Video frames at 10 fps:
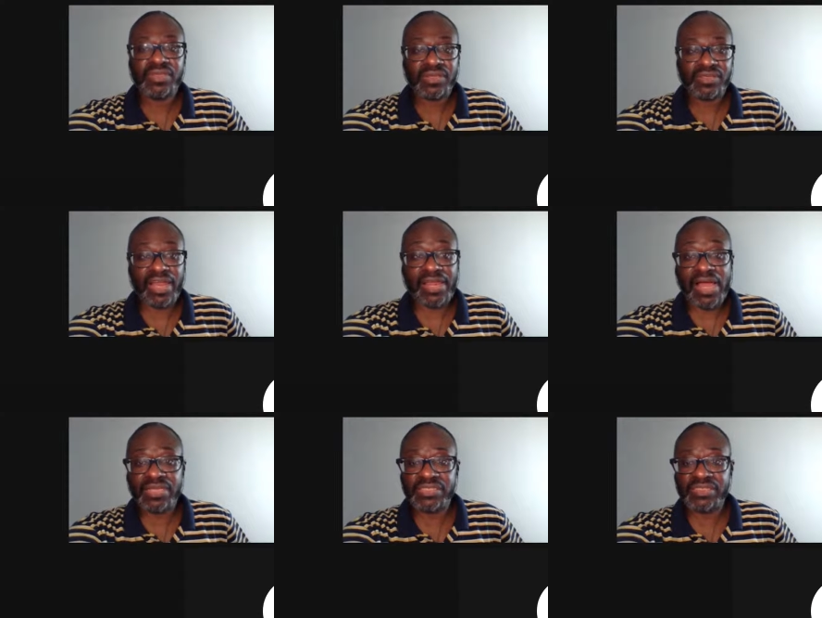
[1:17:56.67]
Like
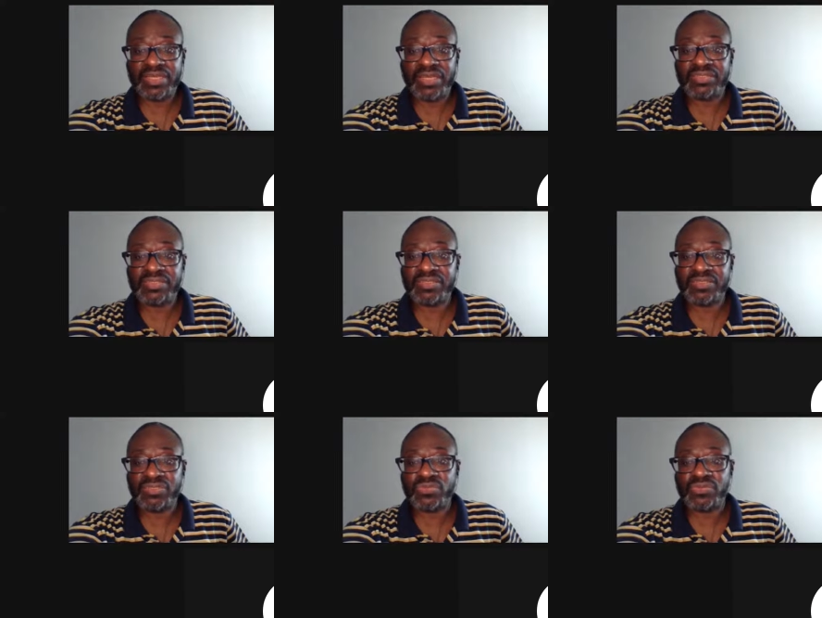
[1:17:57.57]
Ali said, this
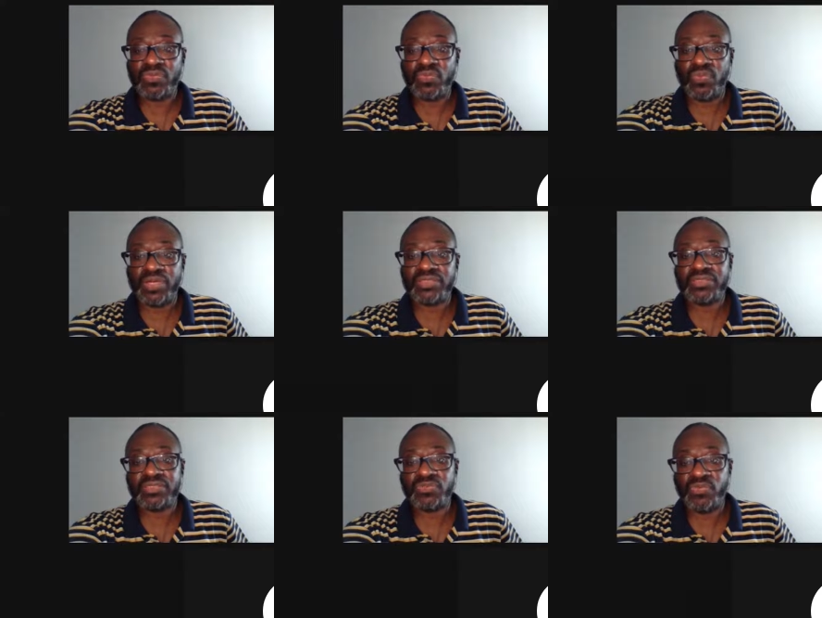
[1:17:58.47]
is what
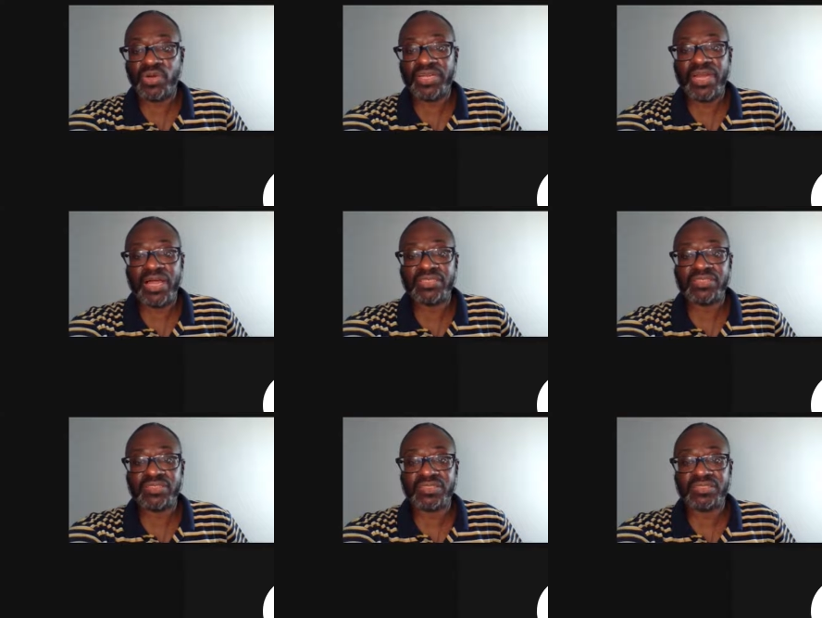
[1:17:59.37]
the
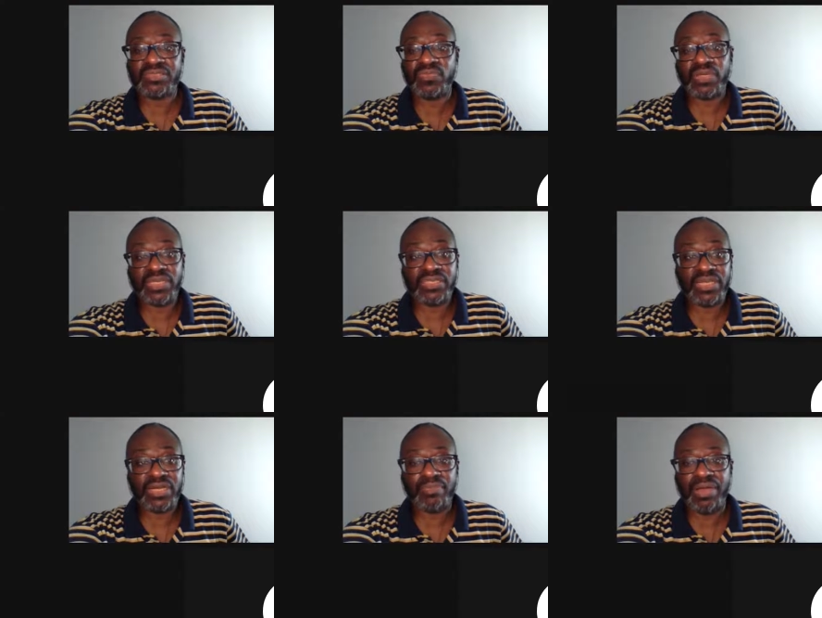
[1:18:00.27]
49ers is what they
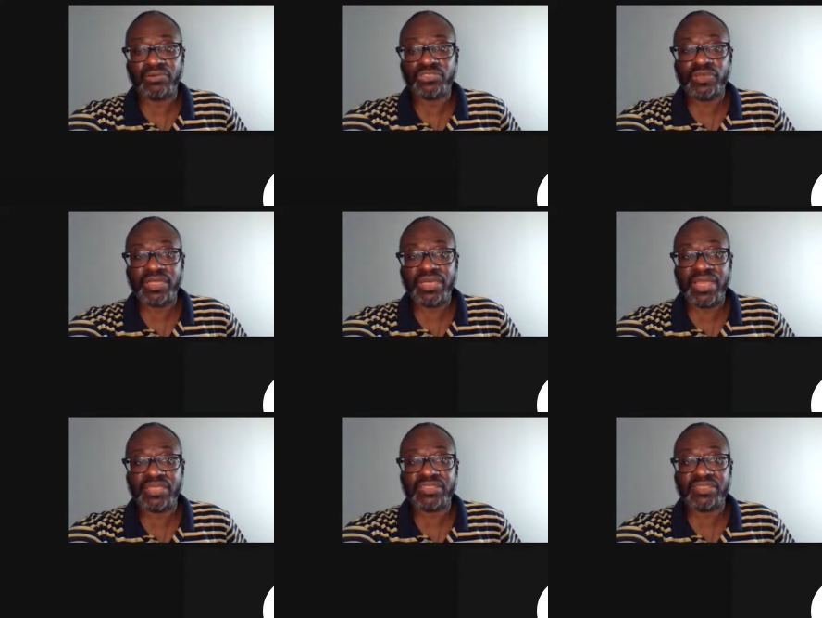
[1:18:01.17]
think about Trey
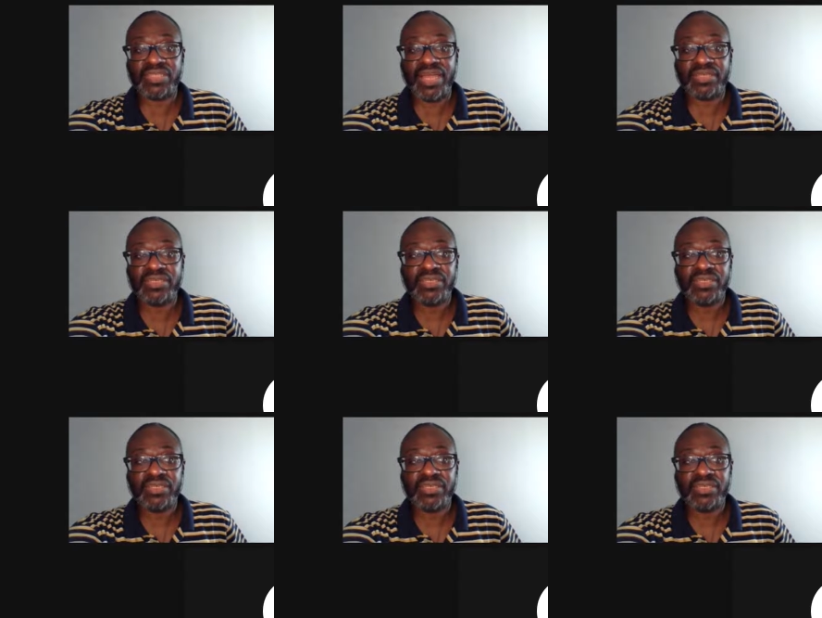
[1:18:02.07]
Lance is that